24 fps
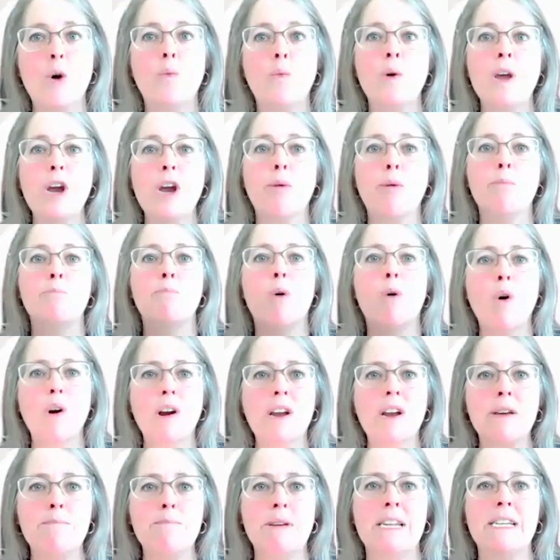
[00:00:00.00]
we are more
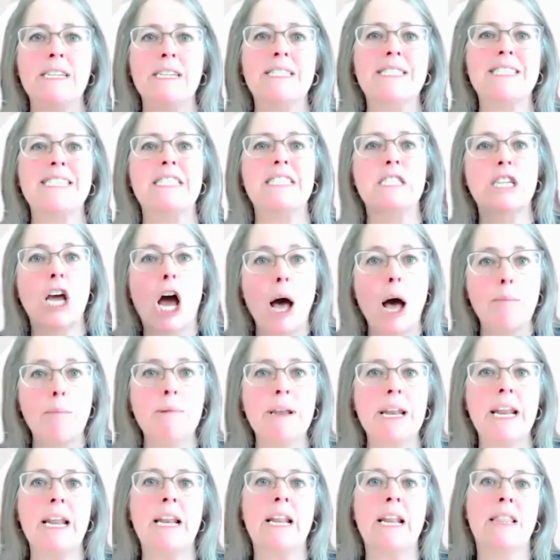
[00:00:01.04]
committed to
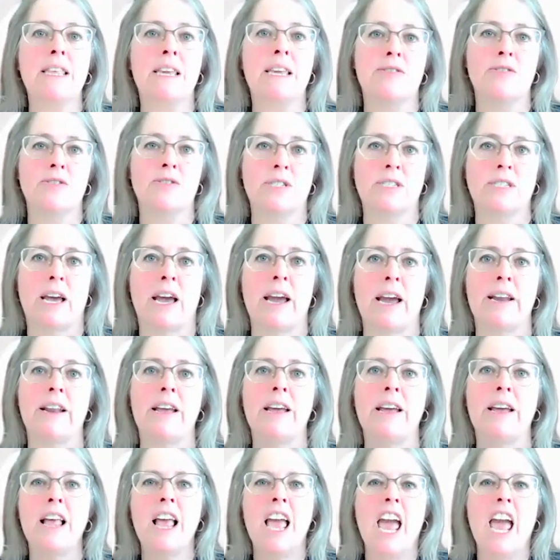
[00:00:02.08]
dominating the other side